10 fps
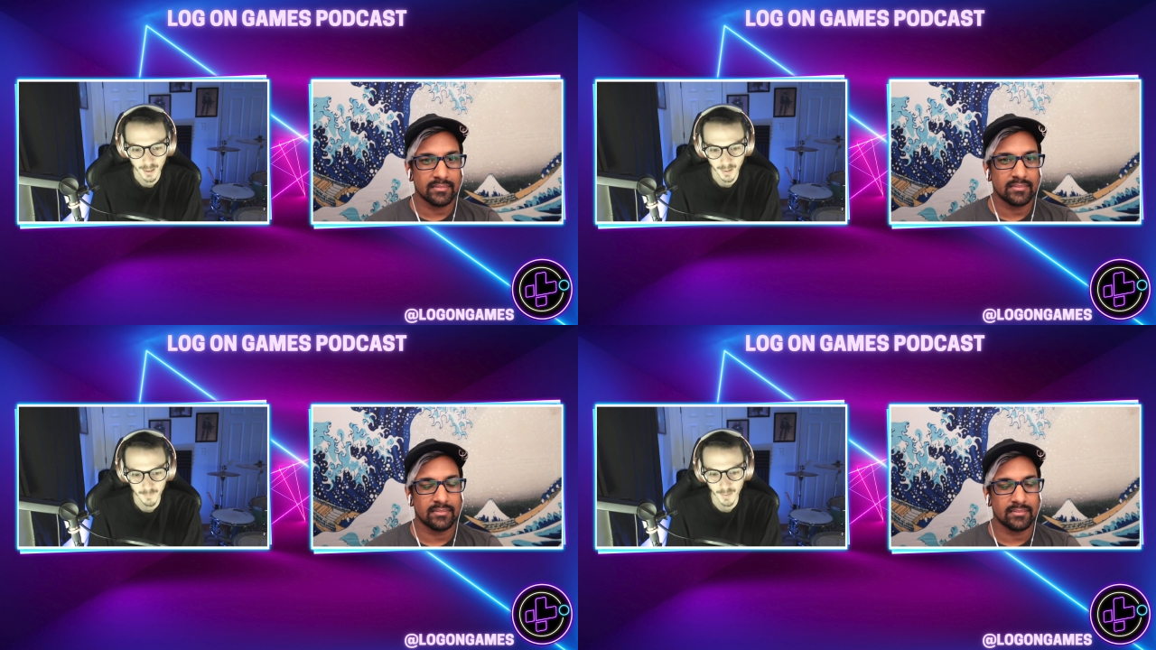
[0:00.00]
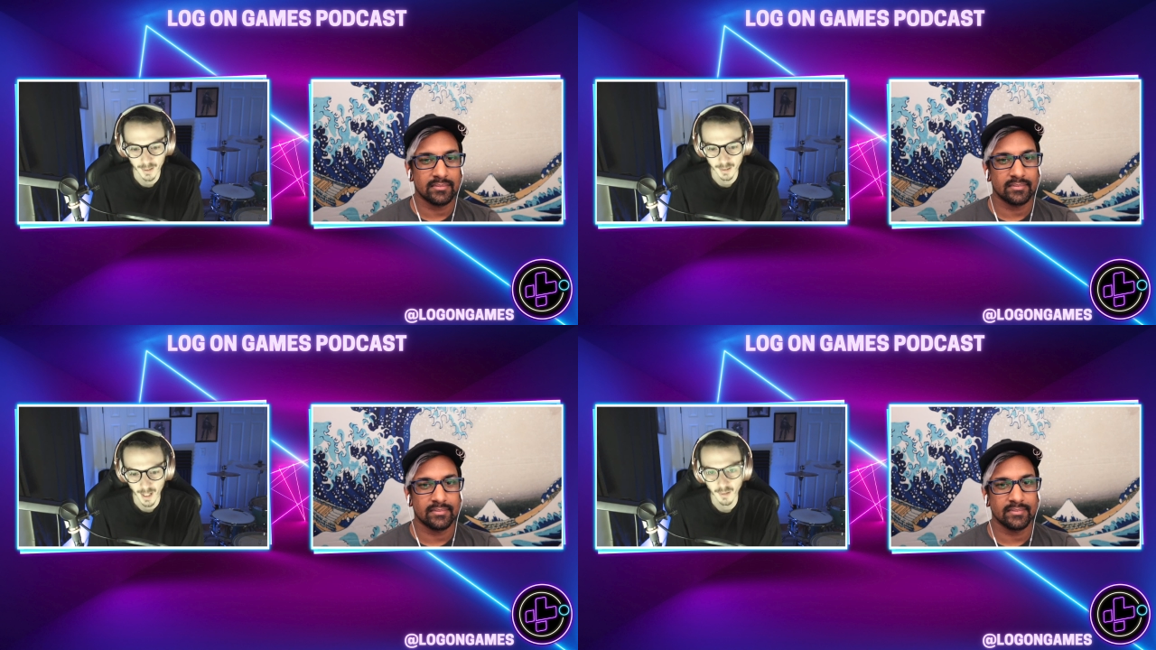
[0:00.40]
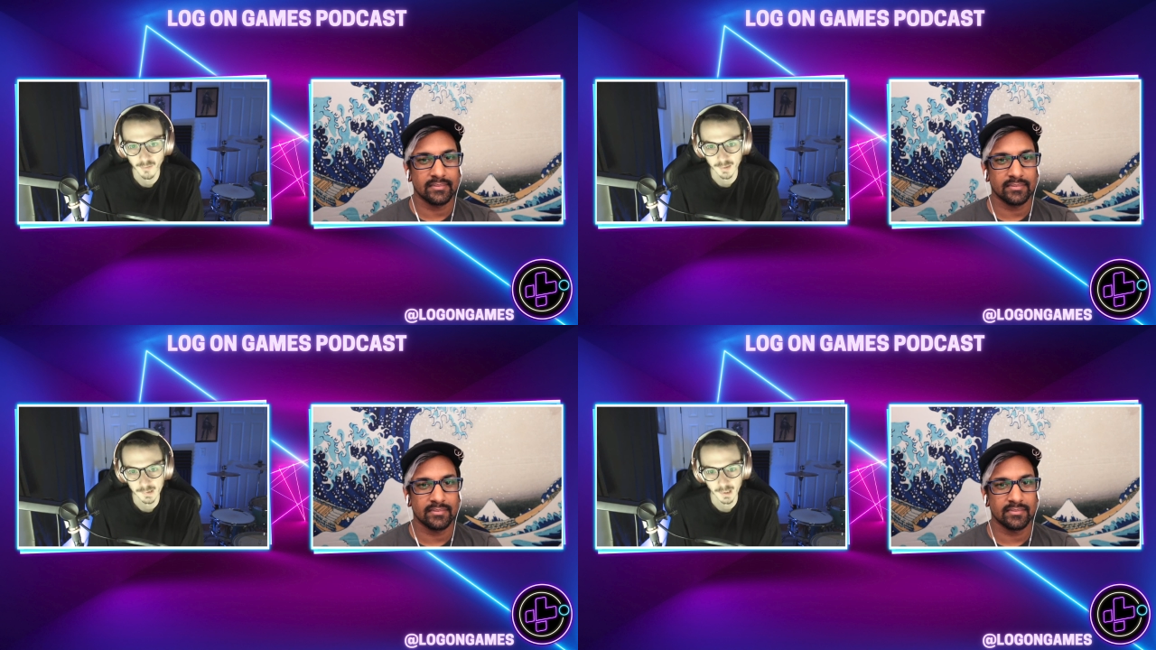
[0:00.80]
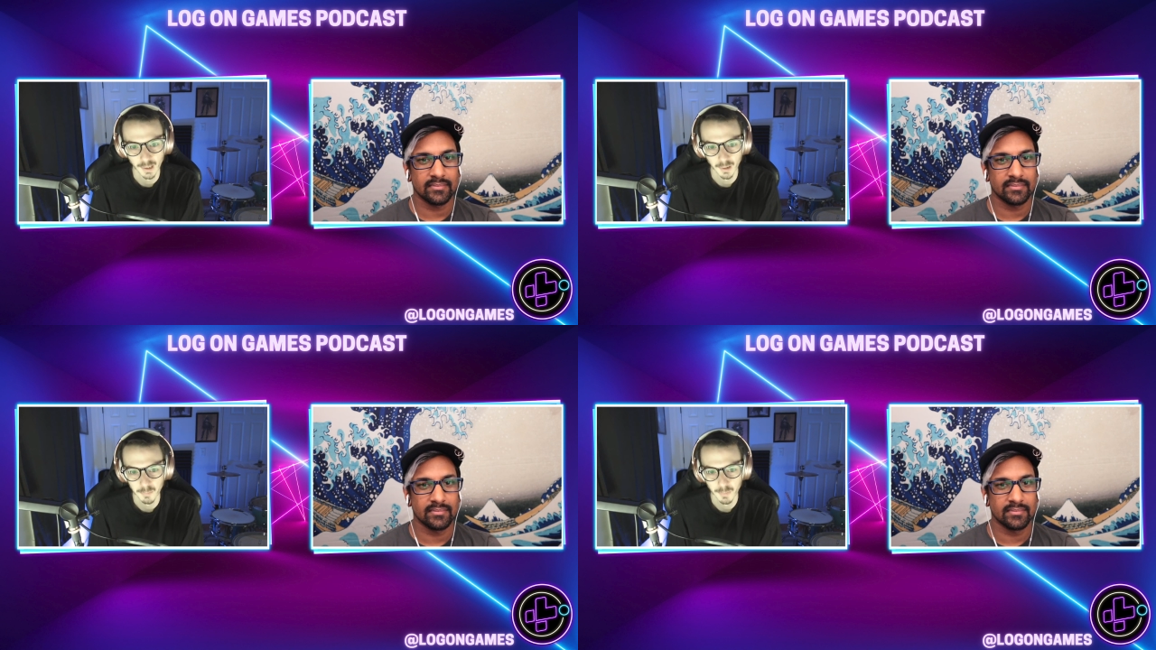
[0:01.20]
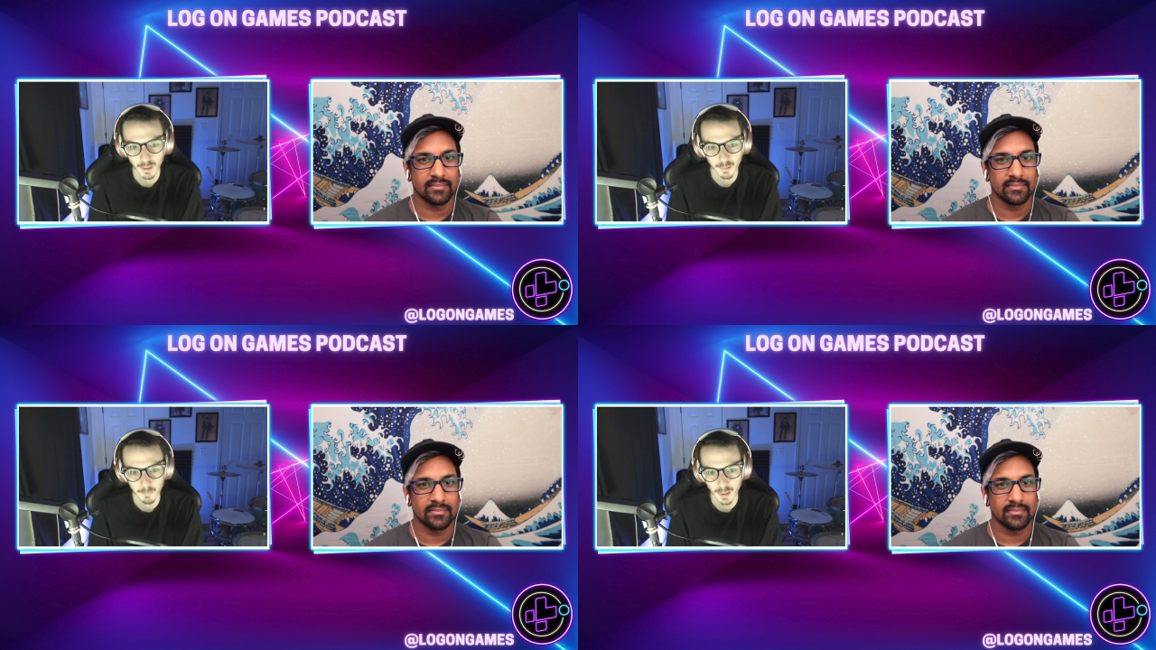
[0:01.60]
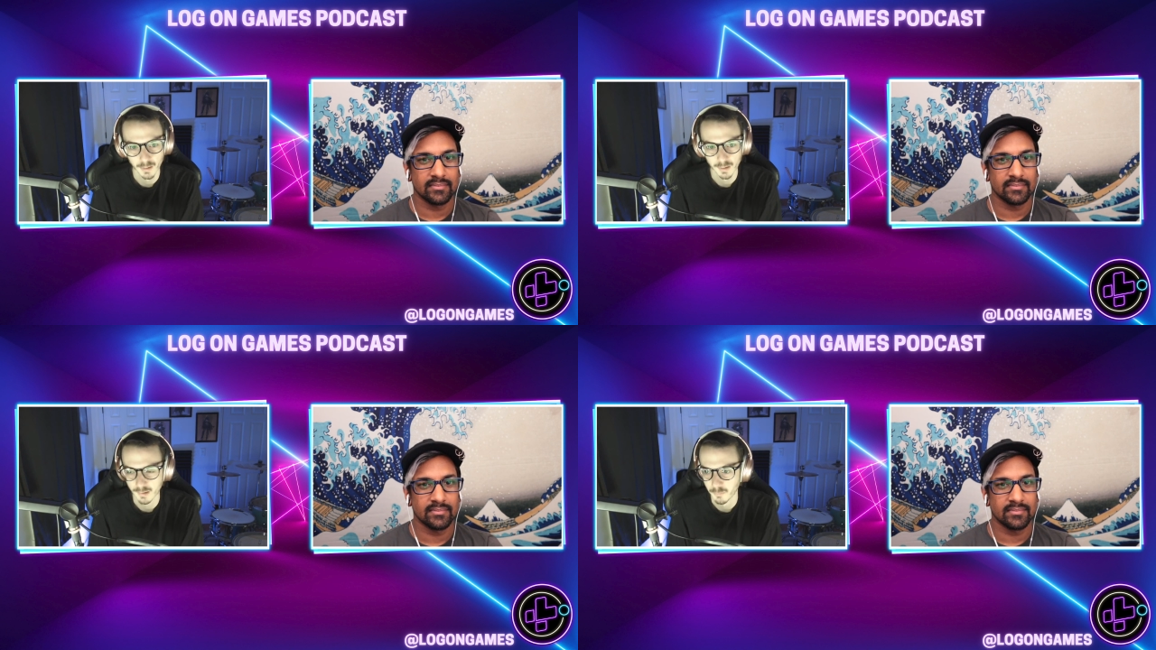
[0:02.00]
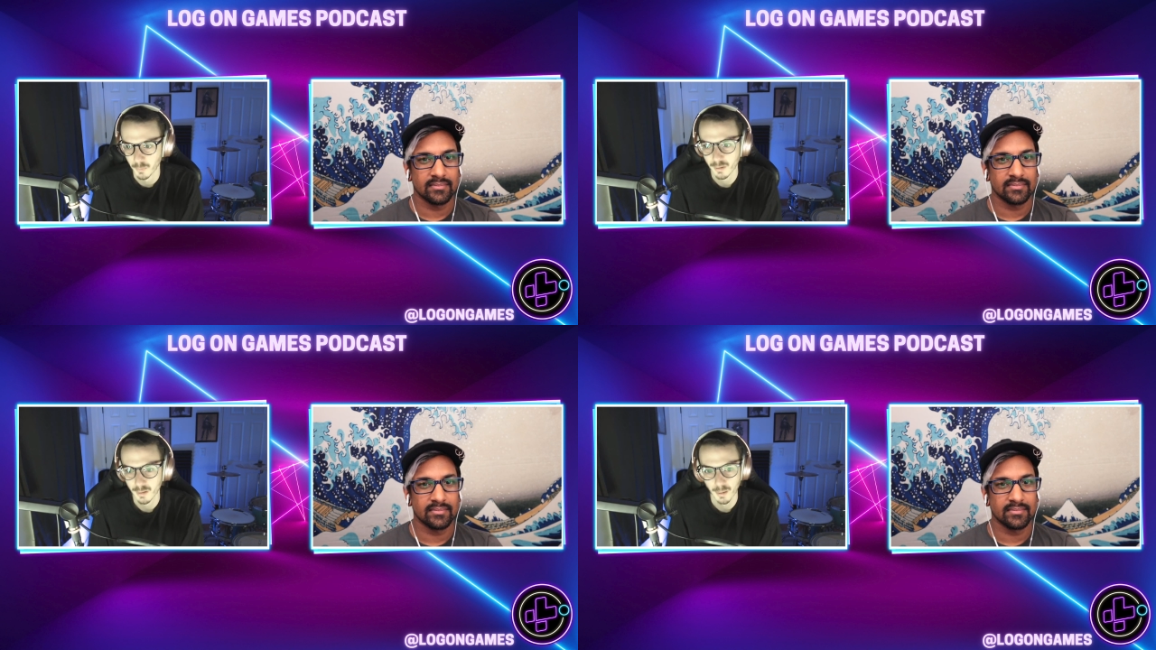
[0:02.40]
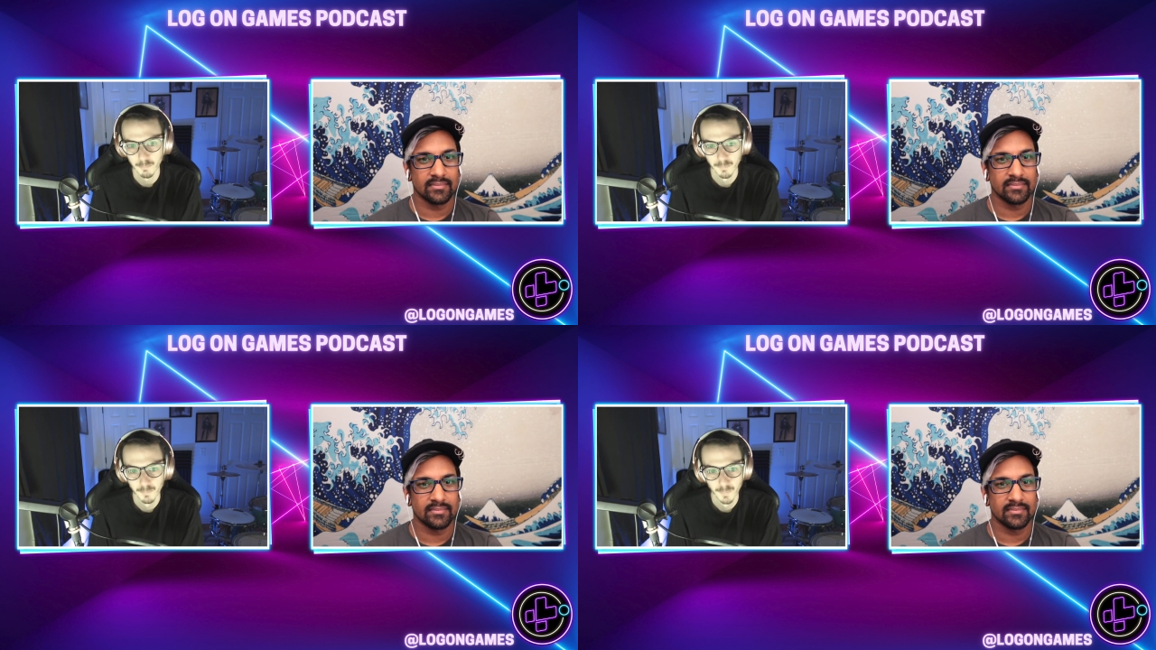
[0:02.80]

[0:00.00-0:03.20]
Speaker 1: and they announce this thing, I'm going to be like, man, this is really dumb.